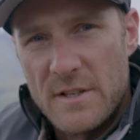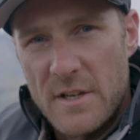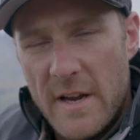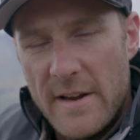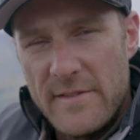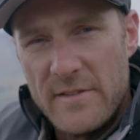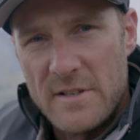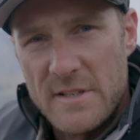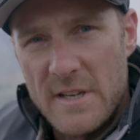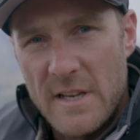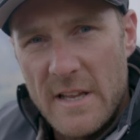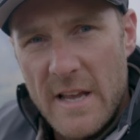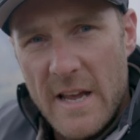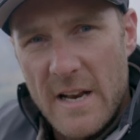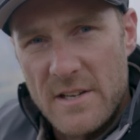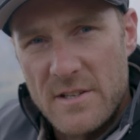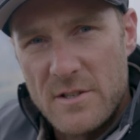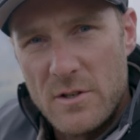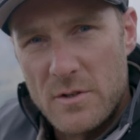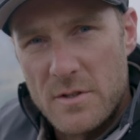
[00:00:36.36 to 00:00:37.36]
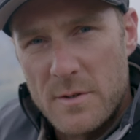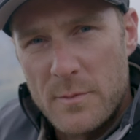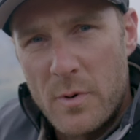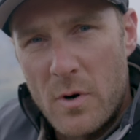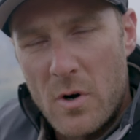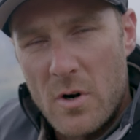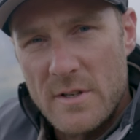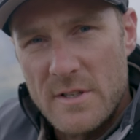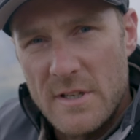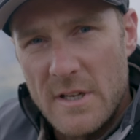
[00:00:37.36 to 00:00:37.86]
Having said that, it's not
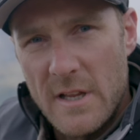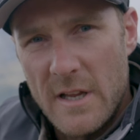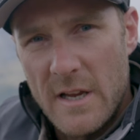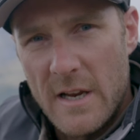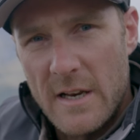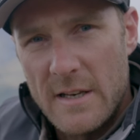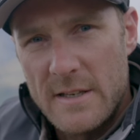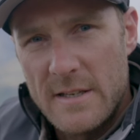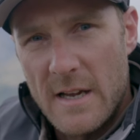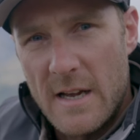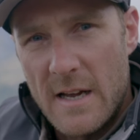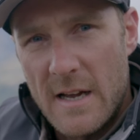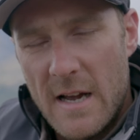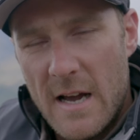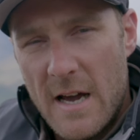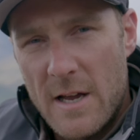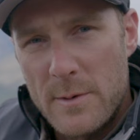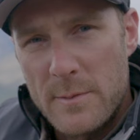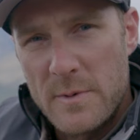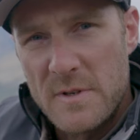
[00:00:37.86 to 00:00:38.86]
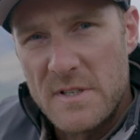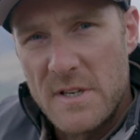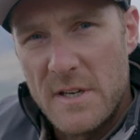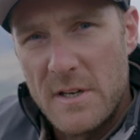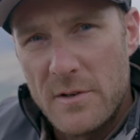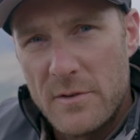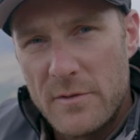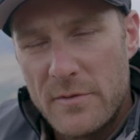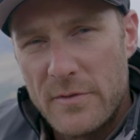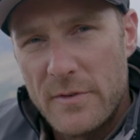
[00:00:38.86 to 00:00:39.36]
surprising that
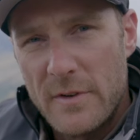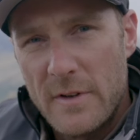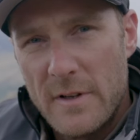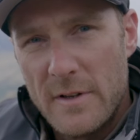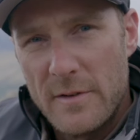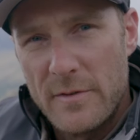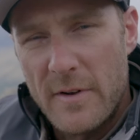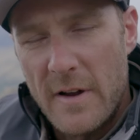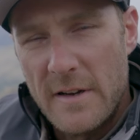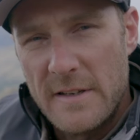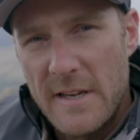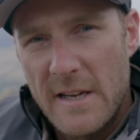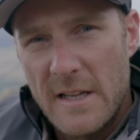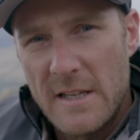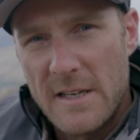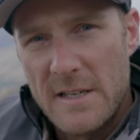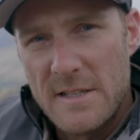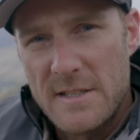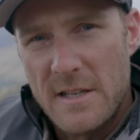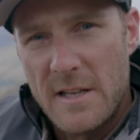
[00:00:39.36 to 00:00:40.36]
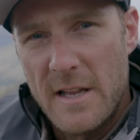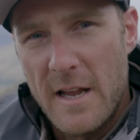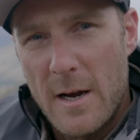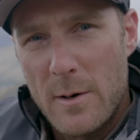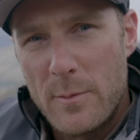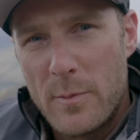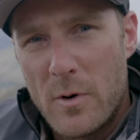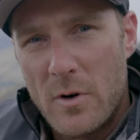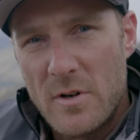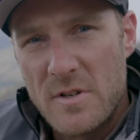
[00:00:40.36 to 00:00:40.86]
100% of fatalities in the
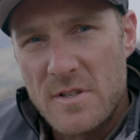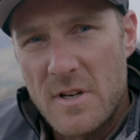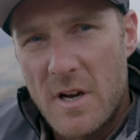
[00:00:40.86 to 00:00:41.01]
alpine